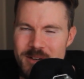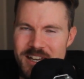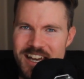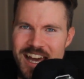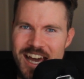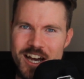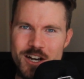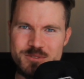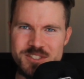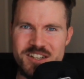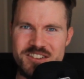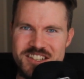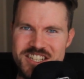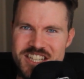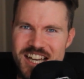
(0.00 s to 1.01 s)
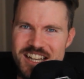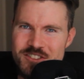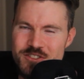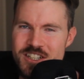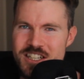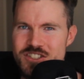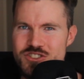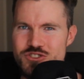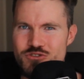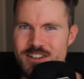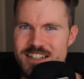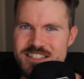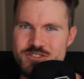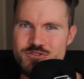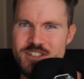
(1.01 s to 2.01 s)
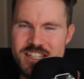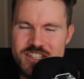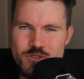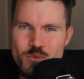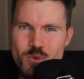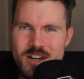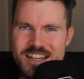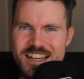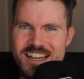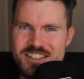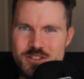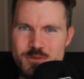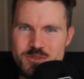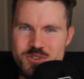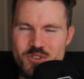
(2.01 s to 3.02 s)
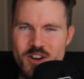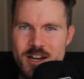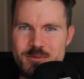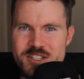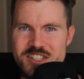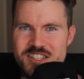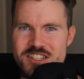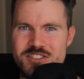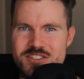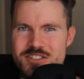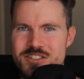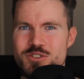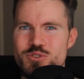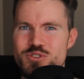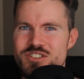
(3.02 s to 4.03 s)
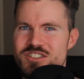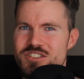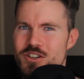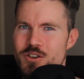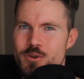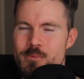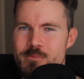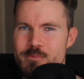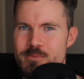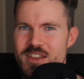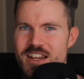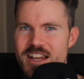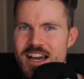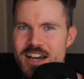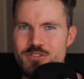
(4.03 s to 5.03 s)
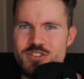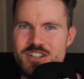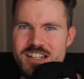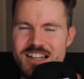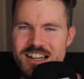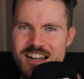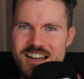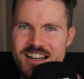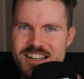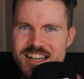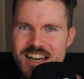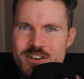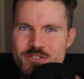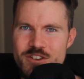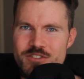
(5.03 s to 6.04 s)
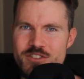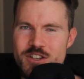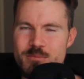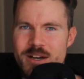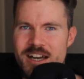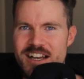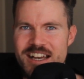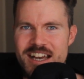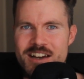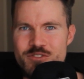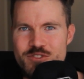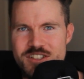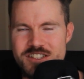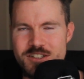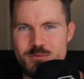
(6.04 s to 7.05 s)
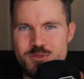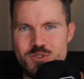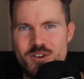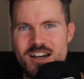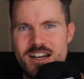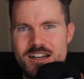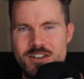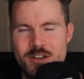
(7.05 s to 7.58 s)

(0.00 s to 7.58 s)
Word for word: It helps out the channel, trying to reach 1K subscribers soon. So every like, every feedback, every subscription